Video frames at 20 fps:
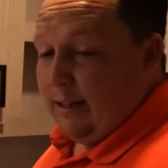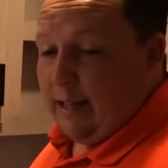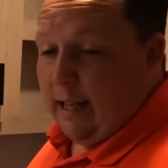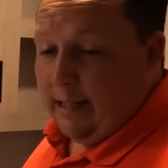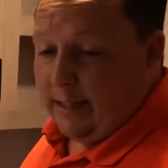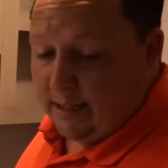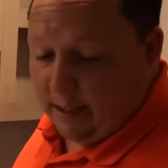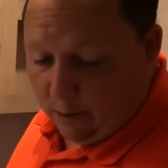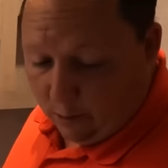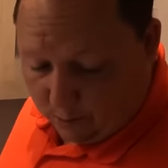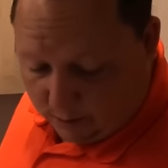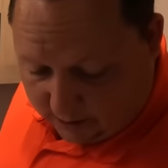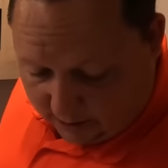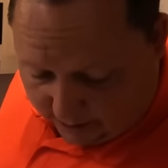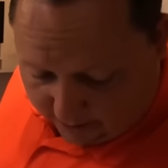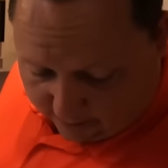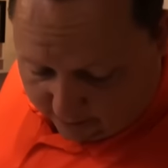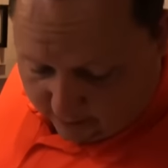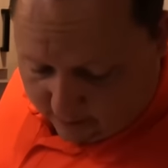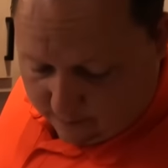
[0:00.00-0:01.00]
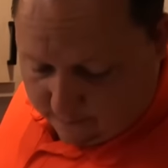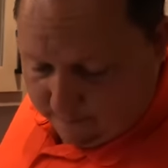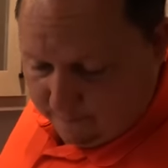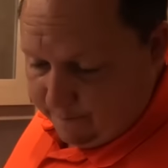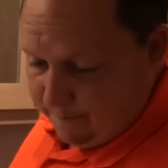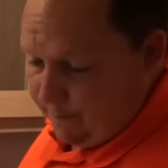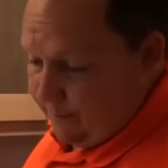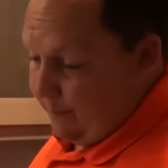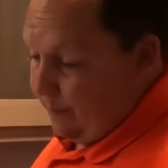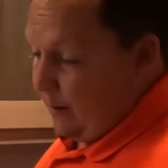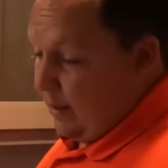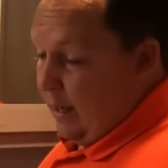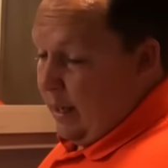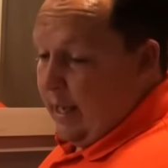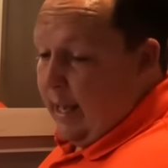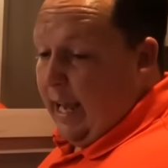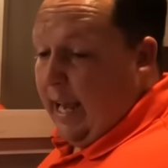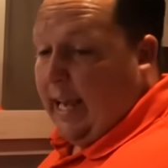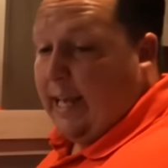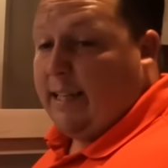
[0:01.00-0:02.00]
Nice little sink.
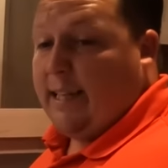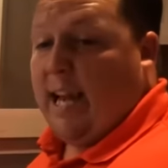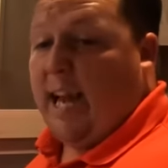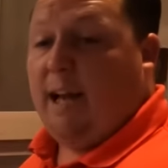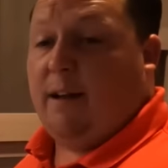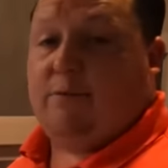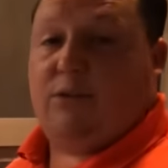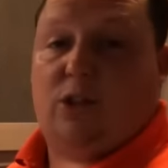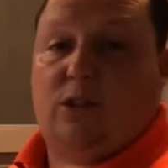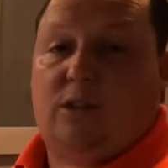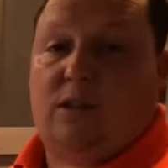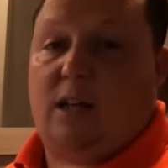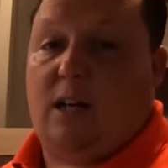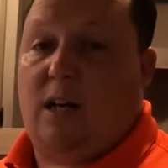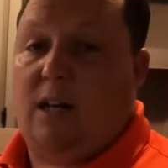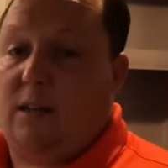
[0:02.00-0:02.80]
And yeah, just a,